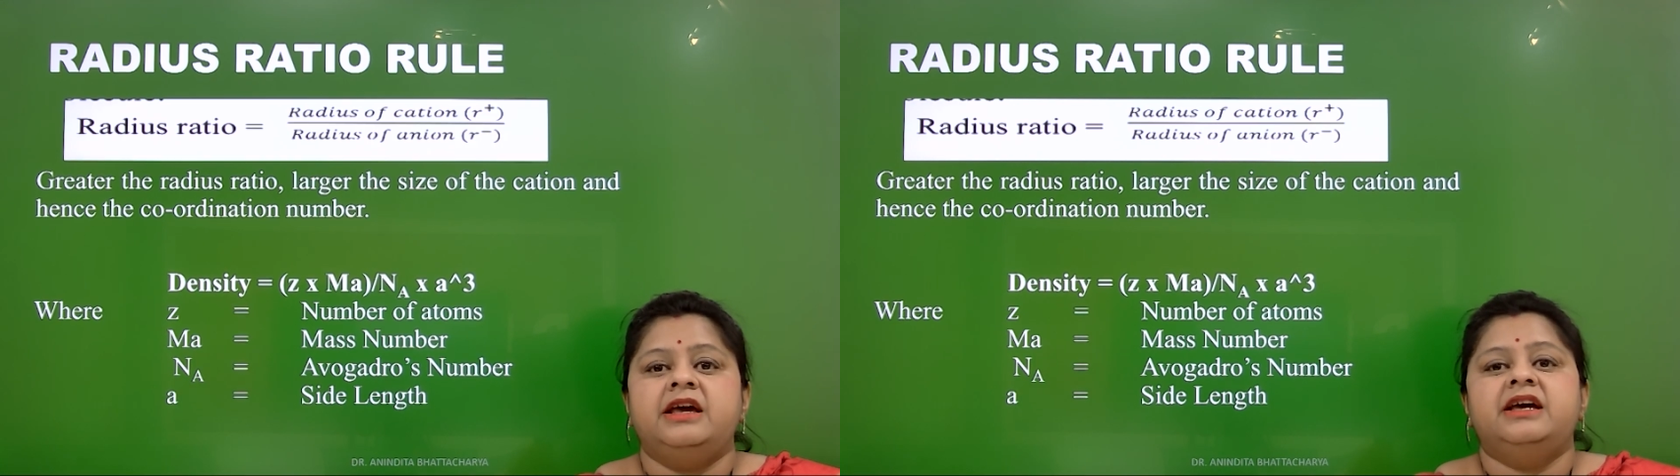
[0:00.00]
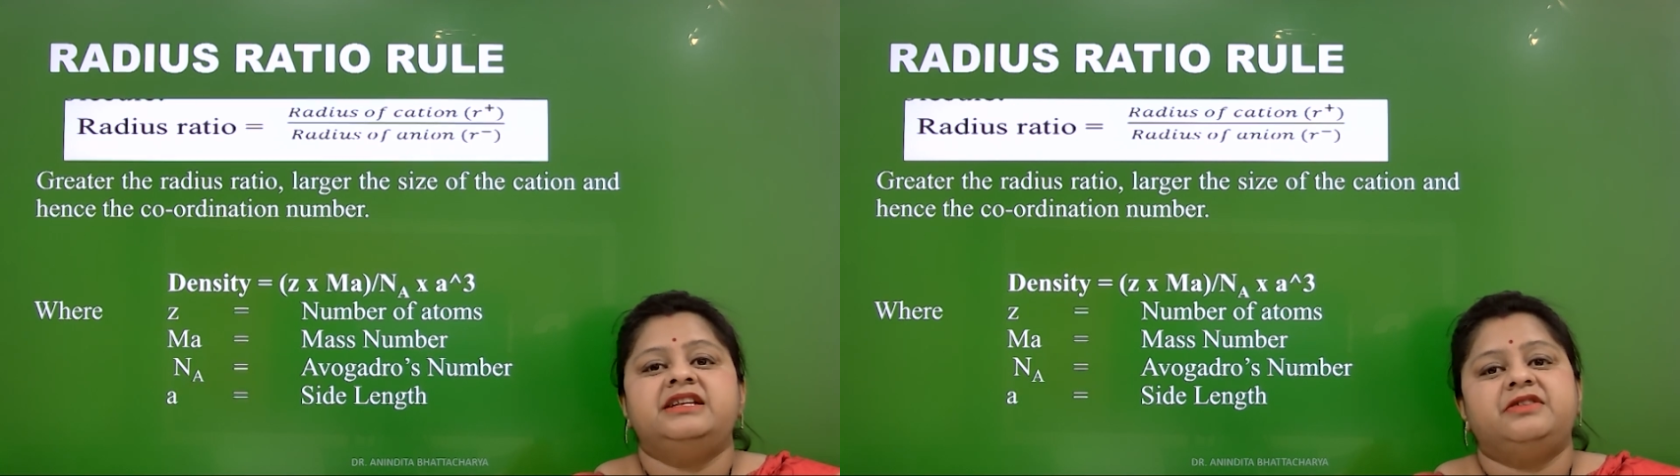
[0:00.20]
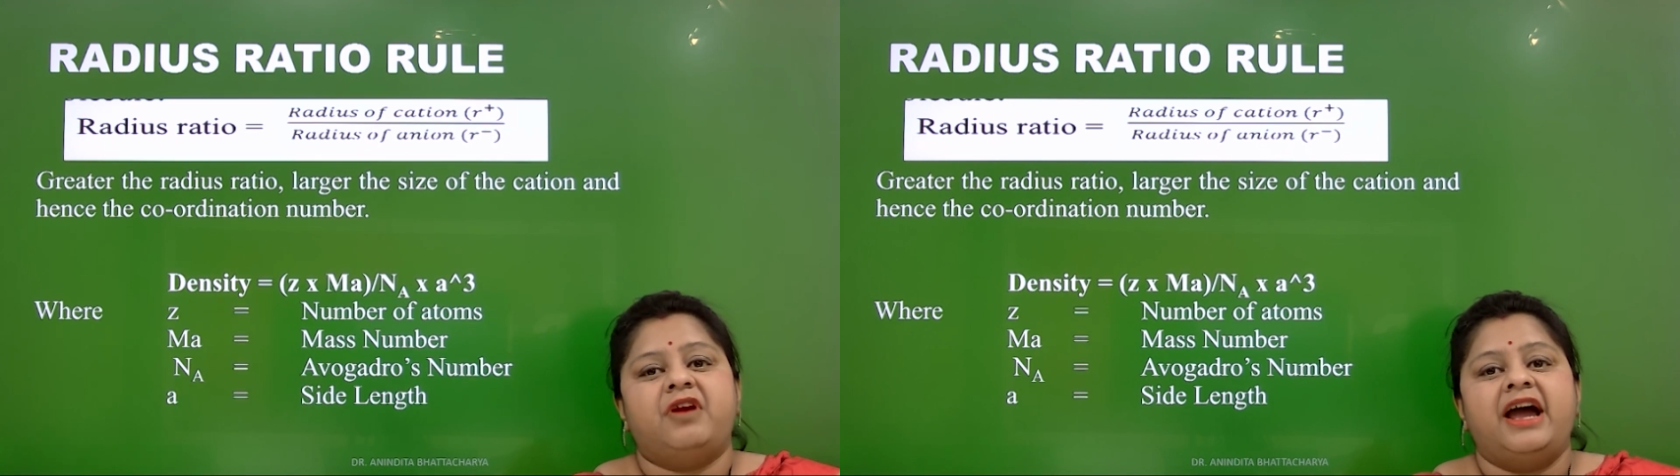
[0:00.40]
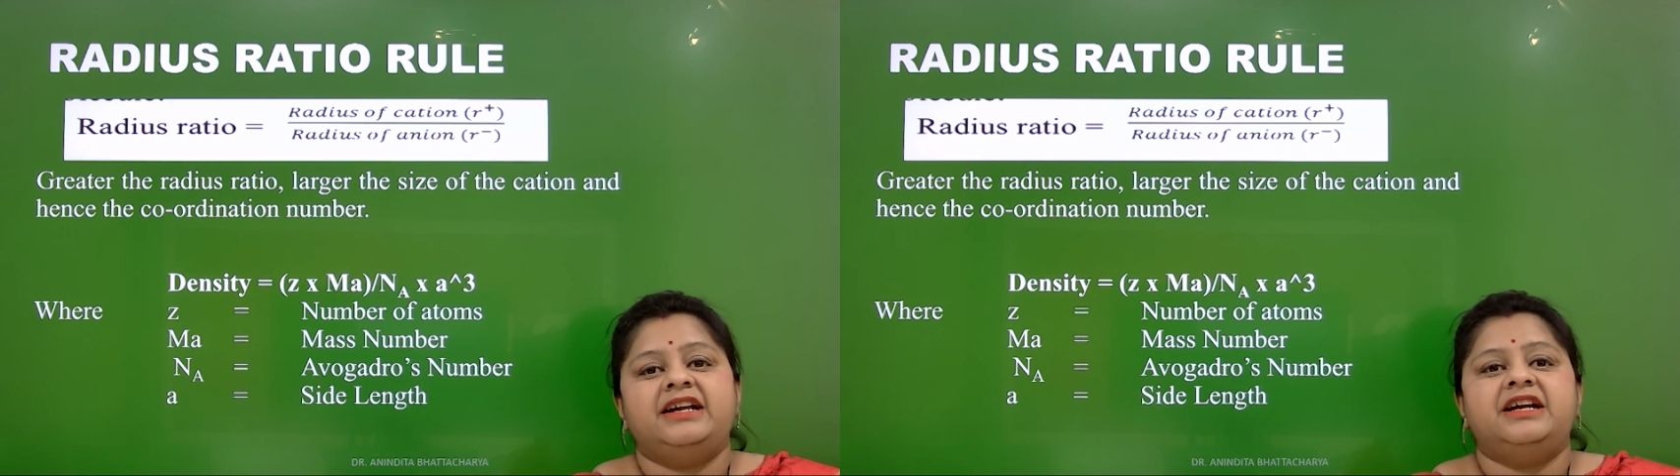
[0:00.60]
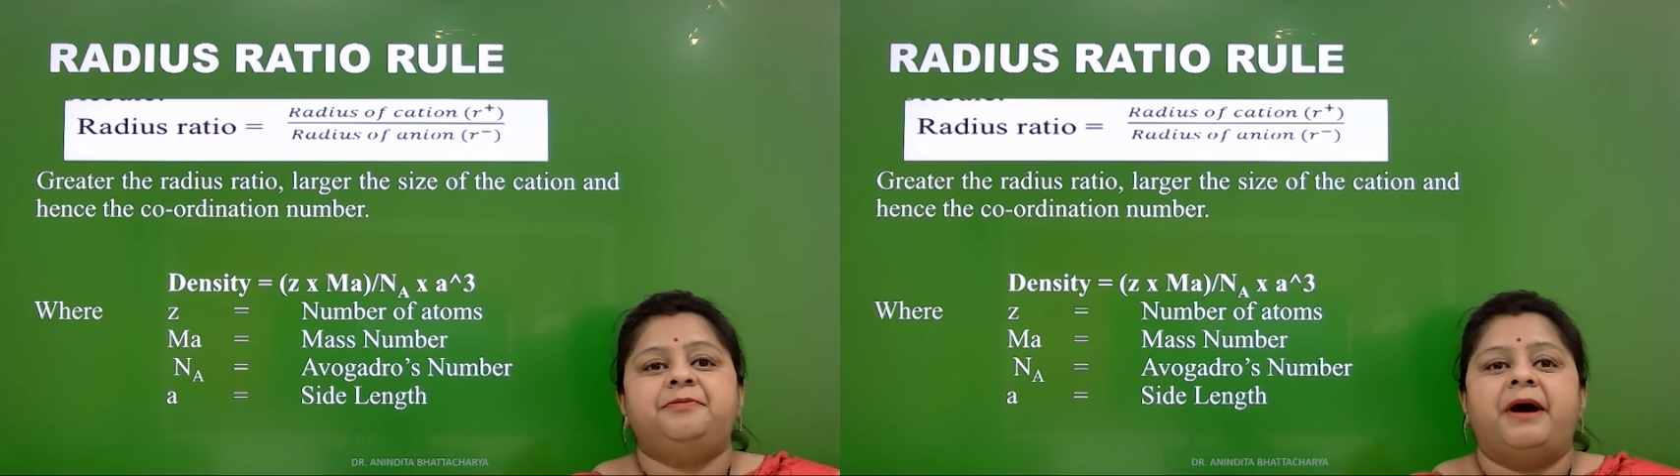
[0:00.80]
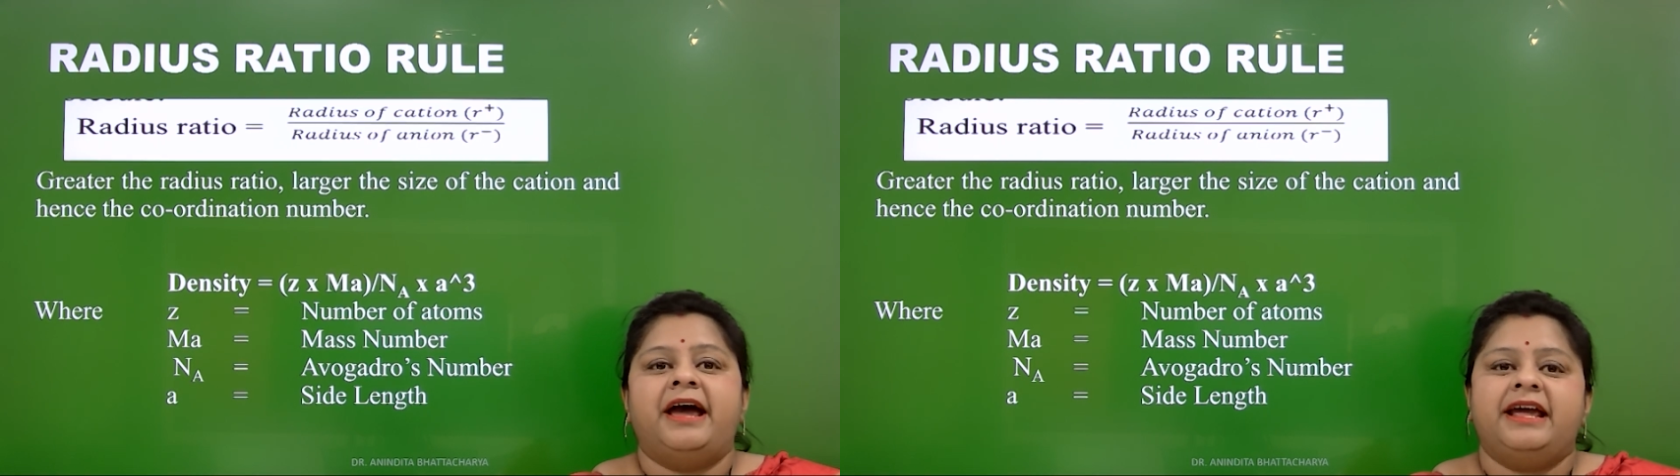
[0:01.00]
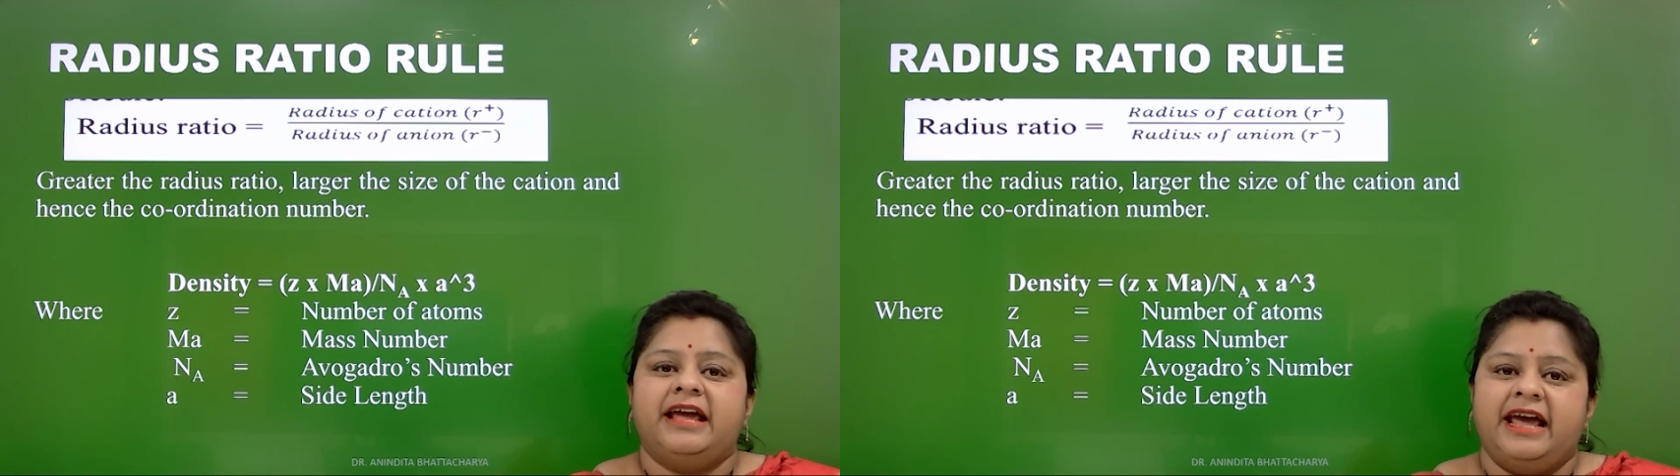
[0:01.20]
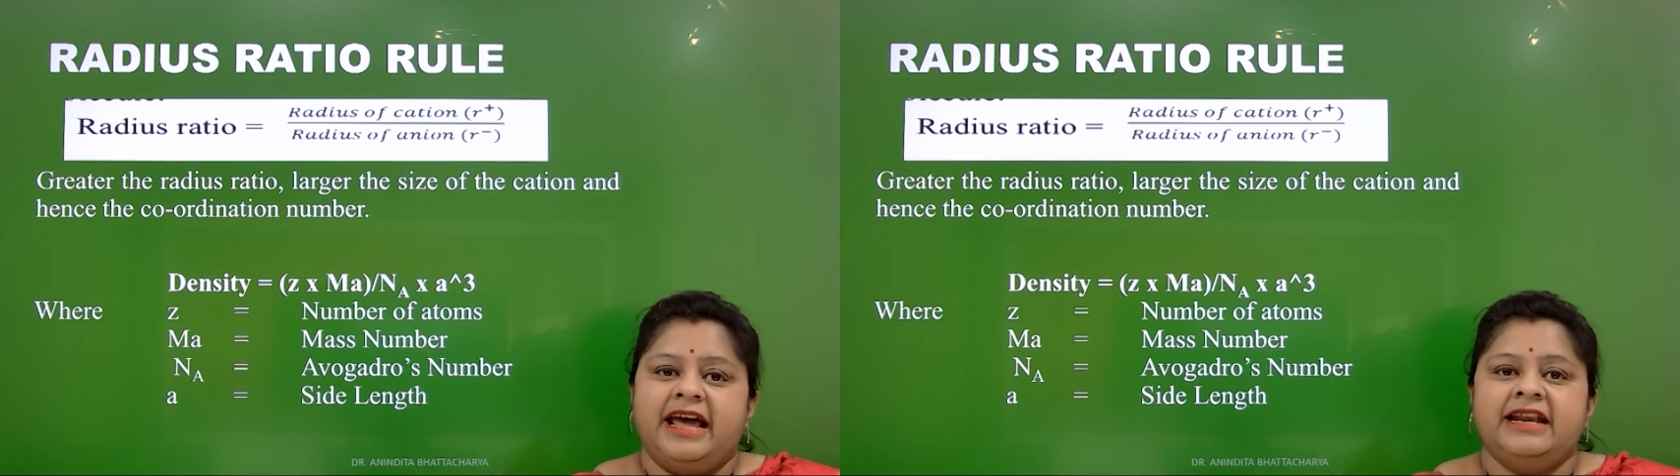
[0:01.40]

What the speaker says: divided by Na